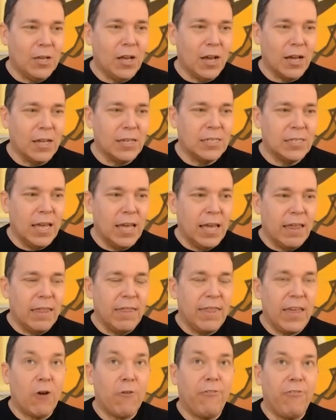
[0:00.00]
because
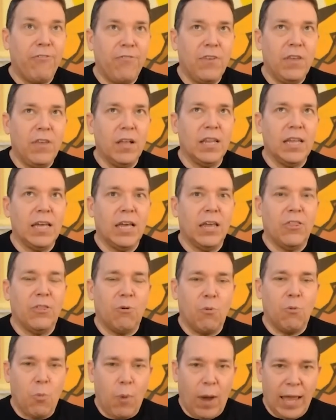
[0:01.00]
they are feeling
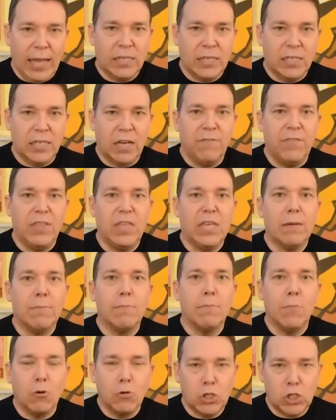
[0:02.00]
the weight of the
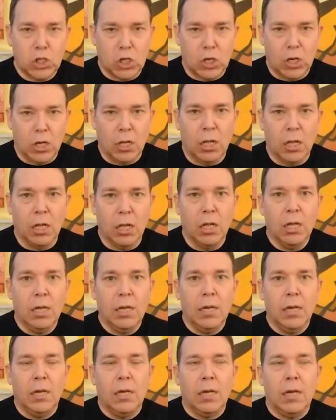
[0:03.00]
emotional
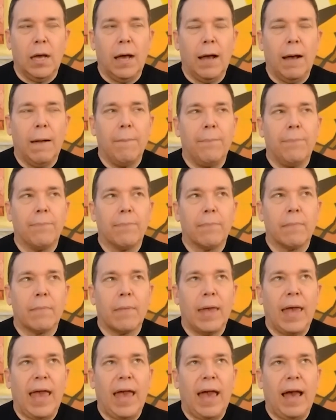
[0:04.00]
um,
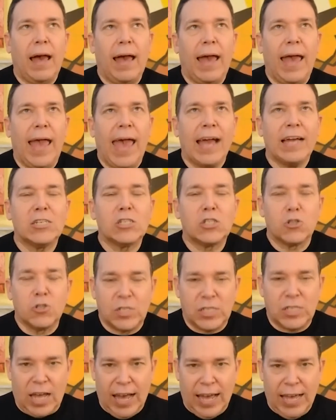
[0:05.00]

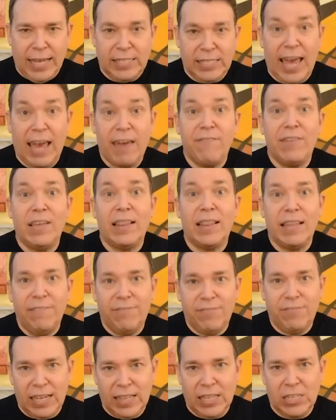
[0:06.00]
exercise, heavy
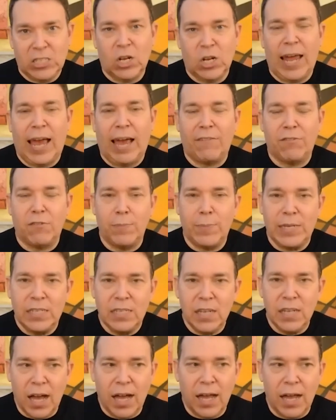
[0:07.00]
lifting that's going to have to
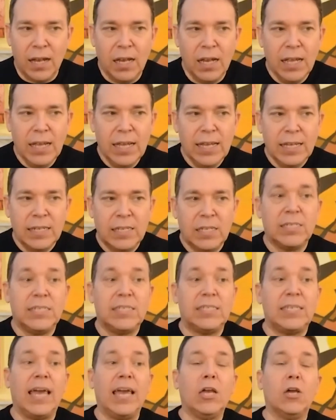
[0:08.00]
be done
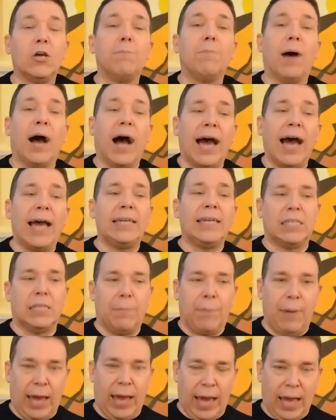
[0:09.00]
to say goodbye
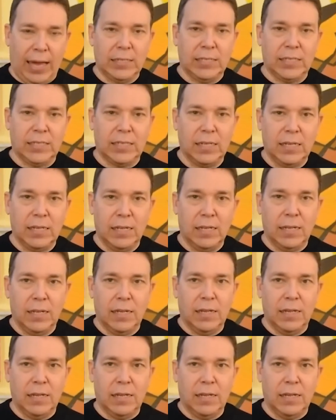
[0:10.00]
to the past.